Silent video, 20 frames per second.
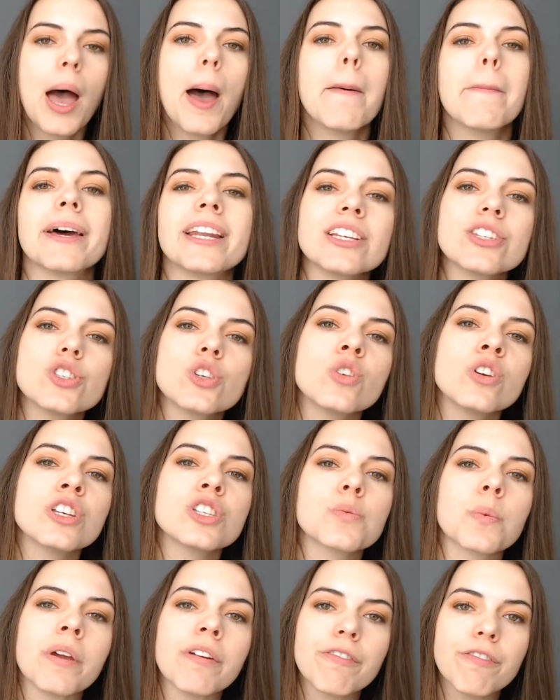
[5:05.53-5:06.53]
But as soon
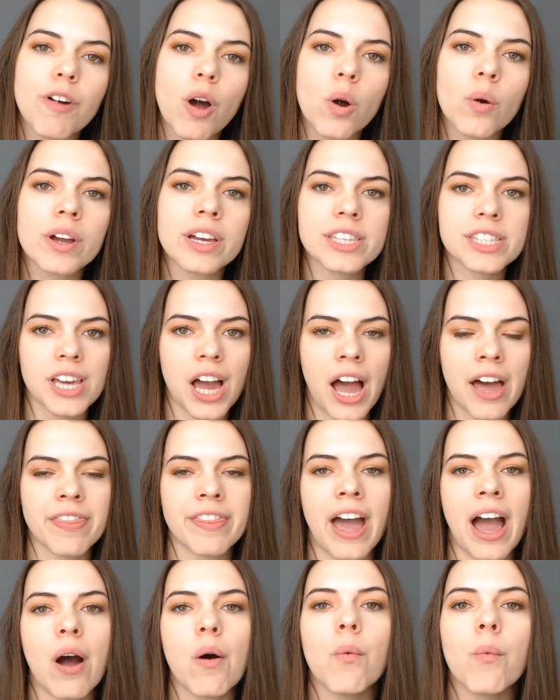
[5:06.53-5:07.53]
as we focus on
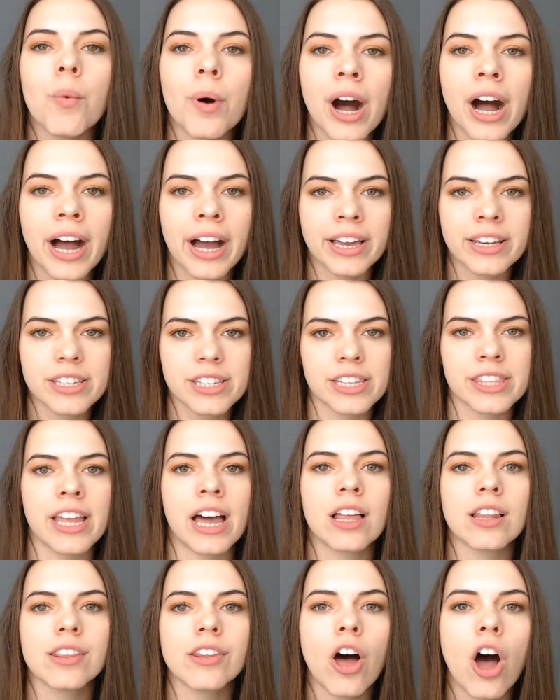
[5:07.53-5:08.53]
that want and
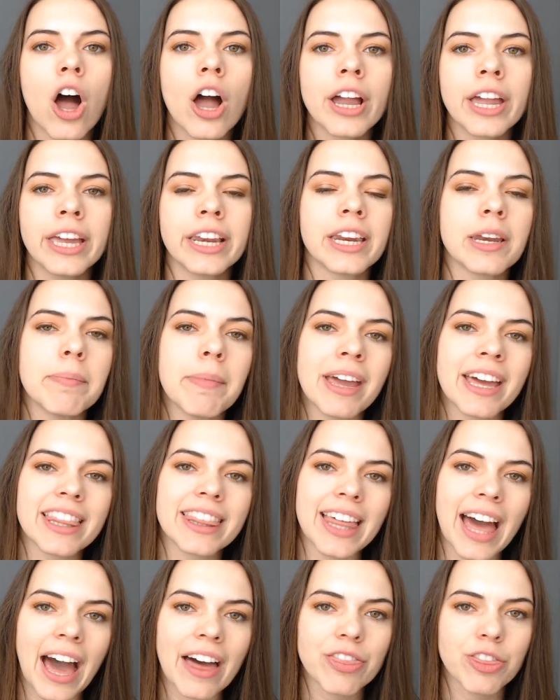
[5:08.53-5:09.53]
that longing and make
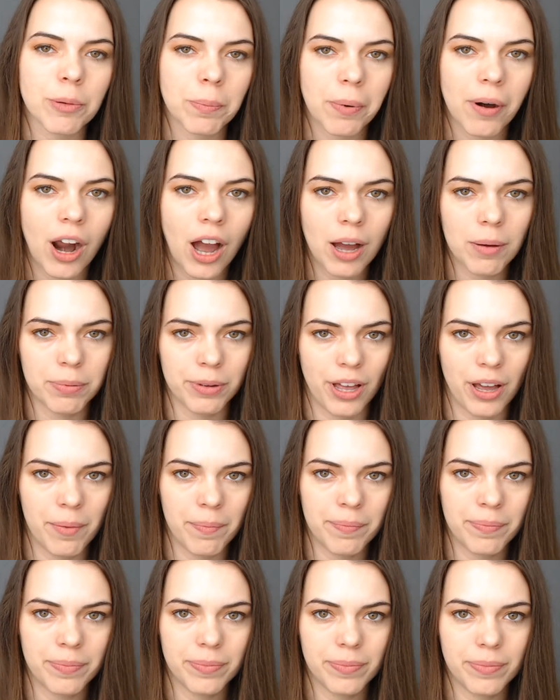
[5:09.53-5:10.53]
that the
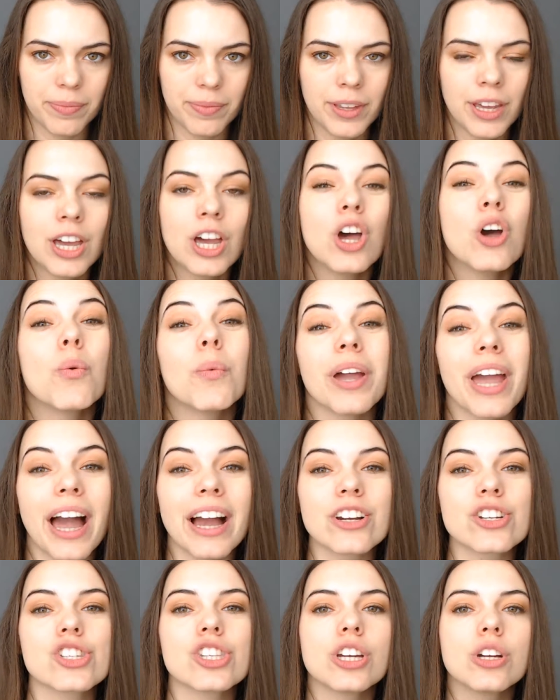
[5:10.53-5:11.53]
problem, we
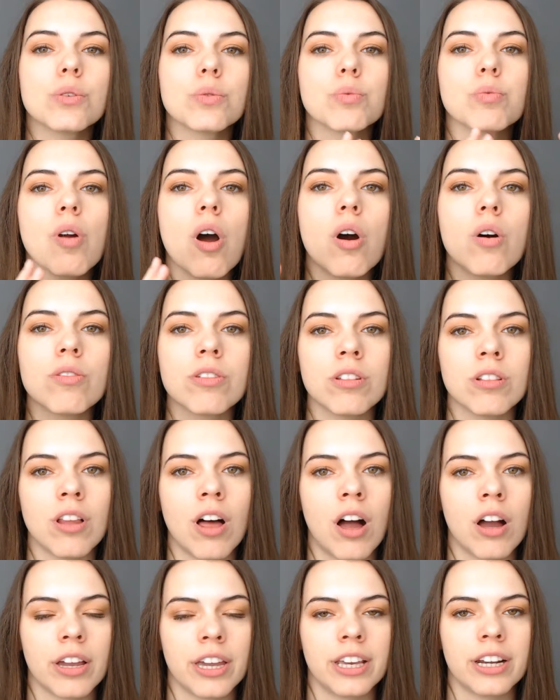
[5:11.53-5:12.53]
actually grow the
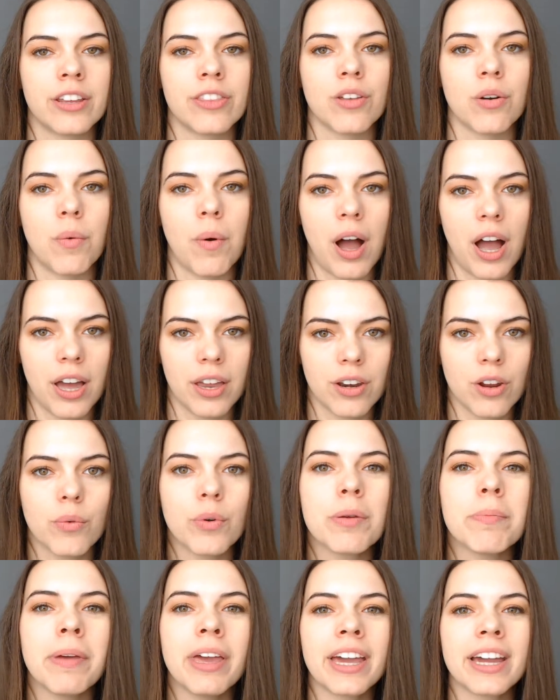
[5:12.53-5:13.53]
longing and the want. We
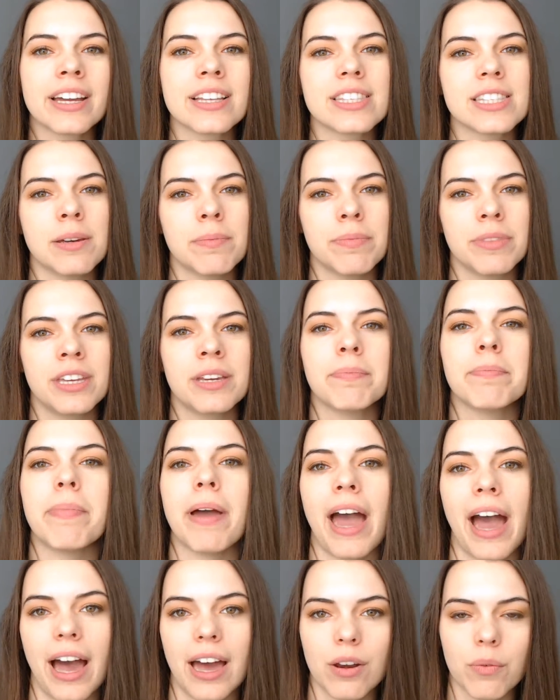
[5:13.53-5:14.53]
make it something
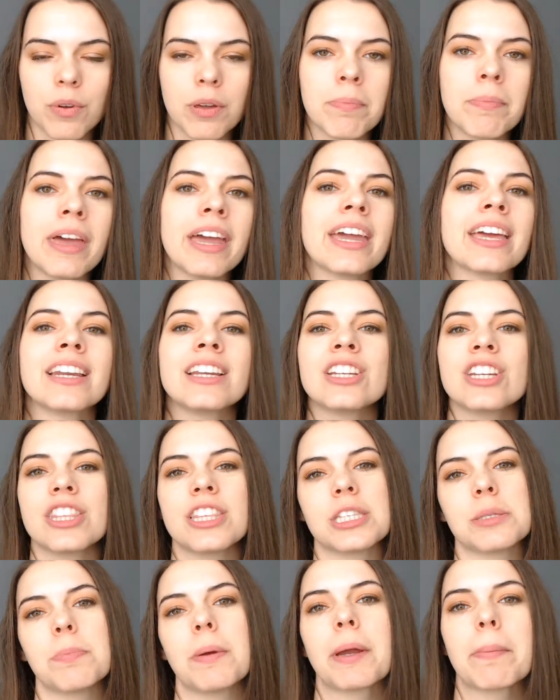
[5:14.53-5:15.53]
bad. We make it into
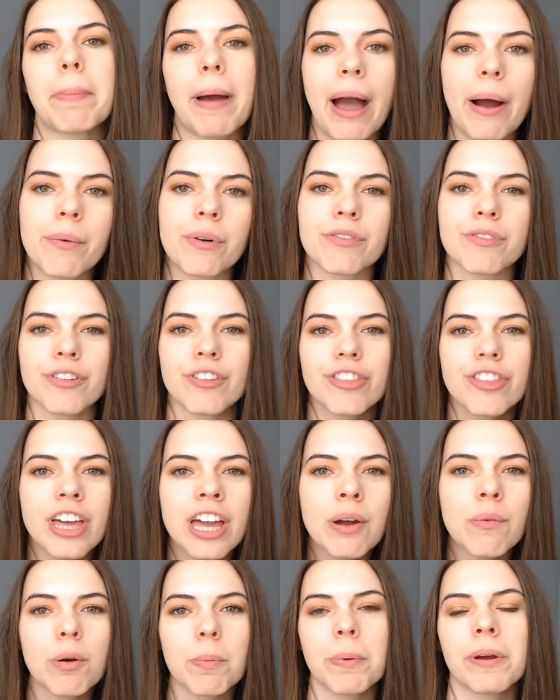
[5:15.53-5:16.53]
this big, powerful
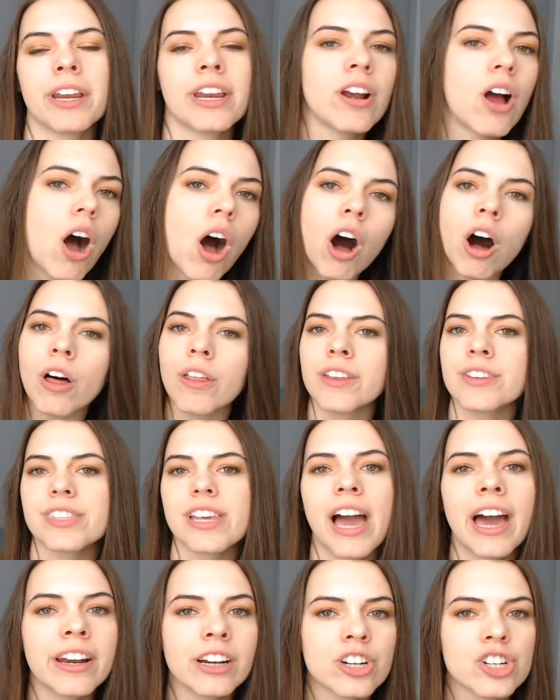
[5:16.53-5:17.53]
thing we're putting all this
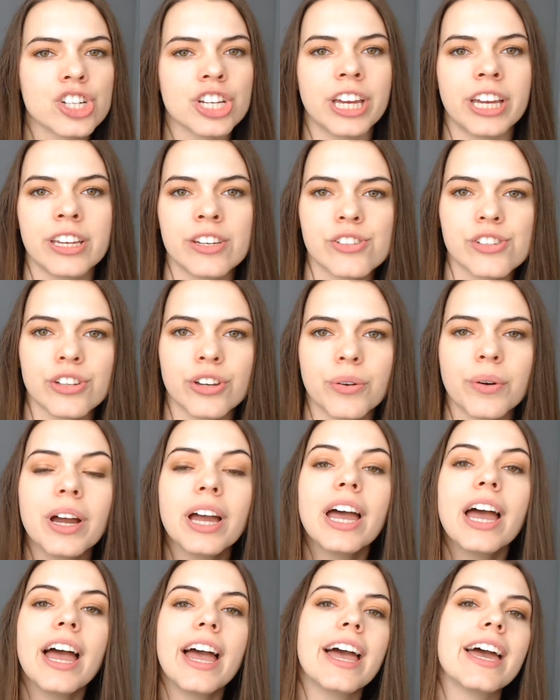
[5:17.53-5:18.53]
energy into,
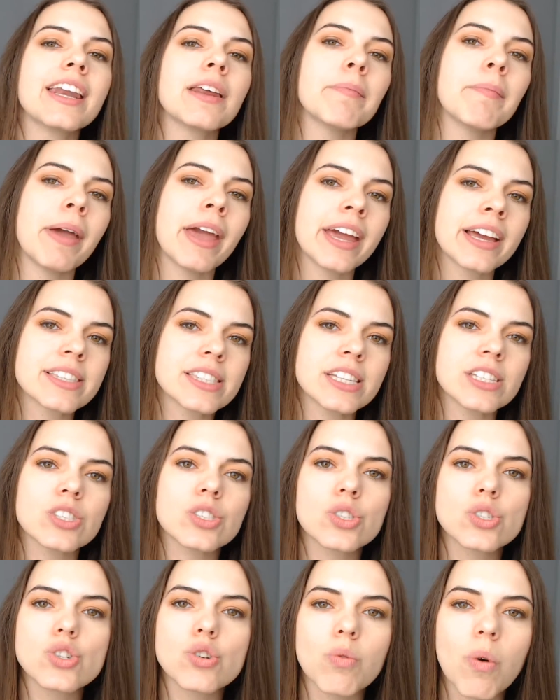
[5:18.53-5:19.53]
and it makes it
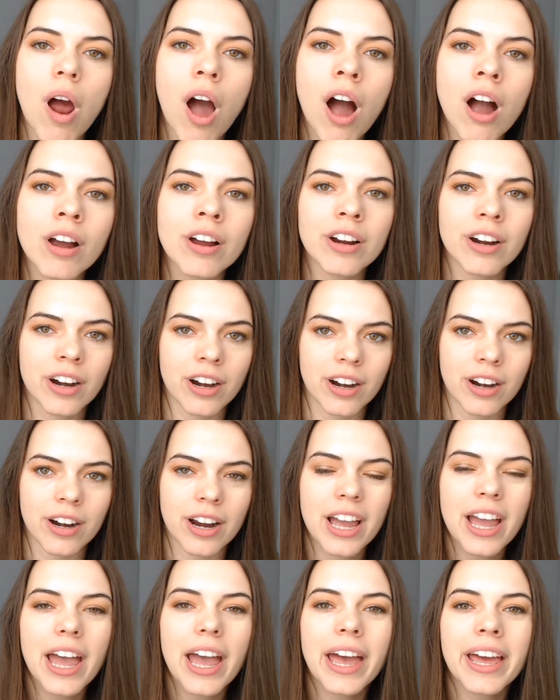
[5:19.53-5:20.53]
stronger,
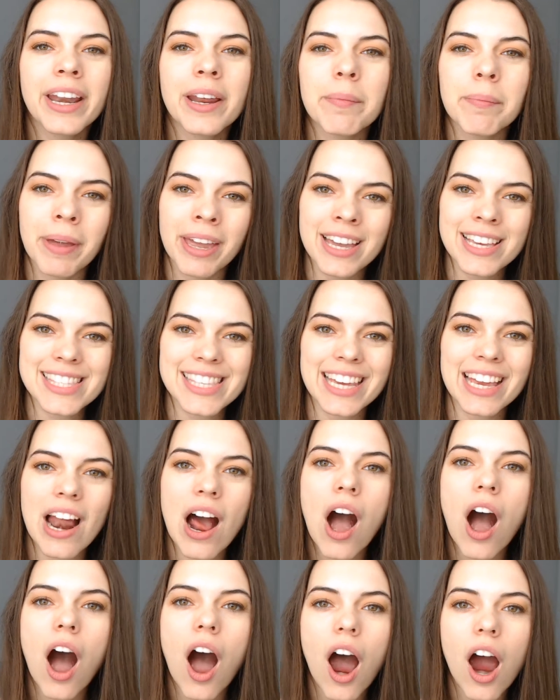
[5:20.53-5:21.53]
and it makes it
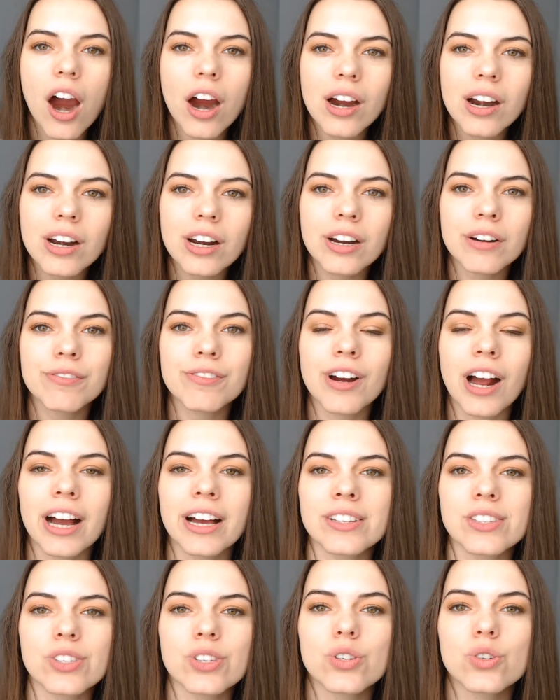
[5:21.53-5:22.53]
harder for
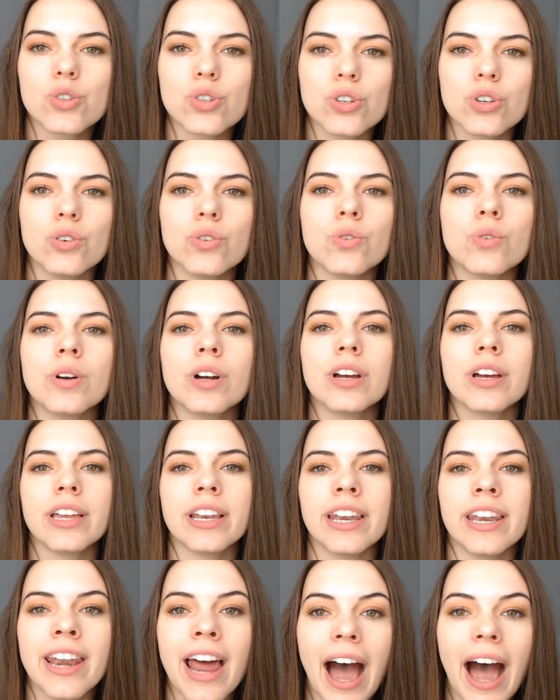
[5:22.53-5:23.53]
us to
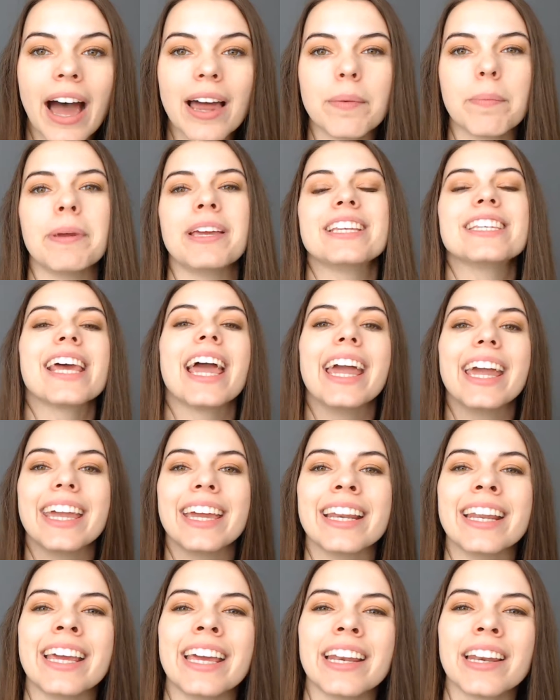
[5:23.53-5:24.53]
not be
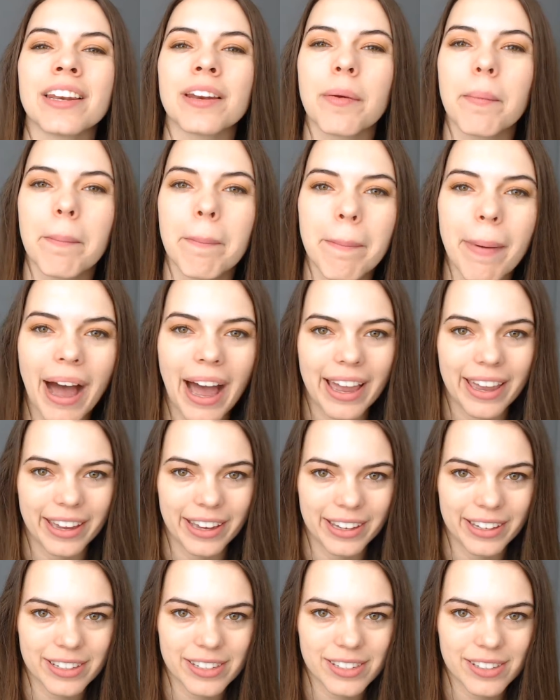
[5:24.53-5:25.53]
taken in by
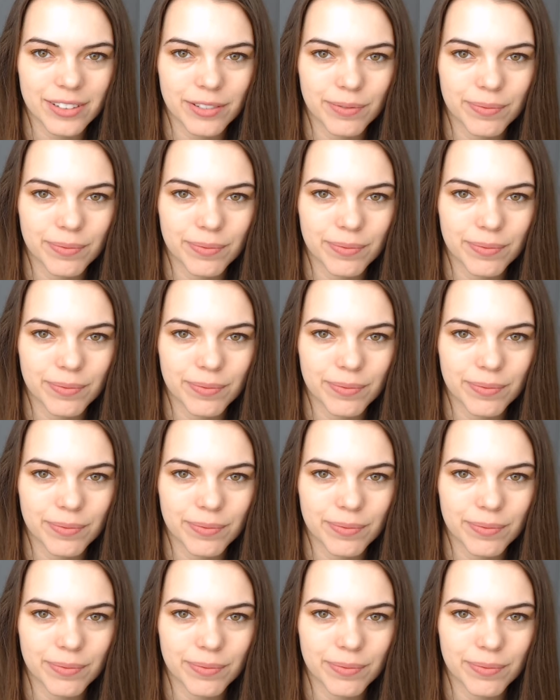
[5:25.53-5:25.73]
it.